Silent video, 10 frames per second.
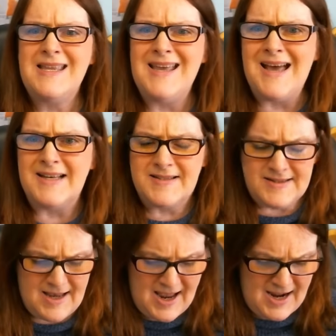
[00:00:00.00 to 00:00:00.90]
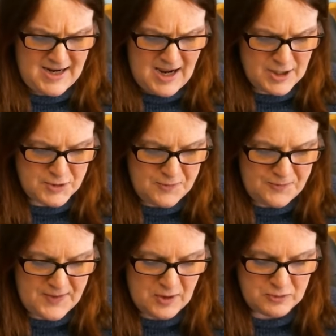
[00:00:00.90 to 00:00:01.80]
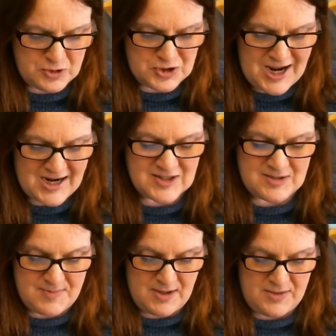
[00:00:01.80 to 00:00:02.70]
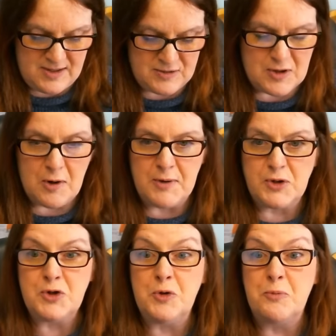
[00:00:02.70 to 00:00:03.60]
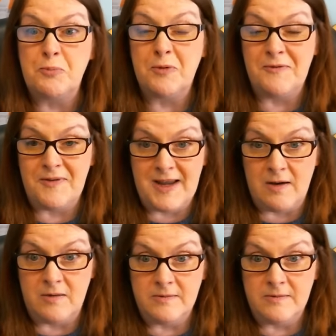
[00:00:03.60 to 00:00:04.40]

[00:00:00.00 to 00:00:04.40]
Yes, I, I do feel Jack Smith is going to prevail.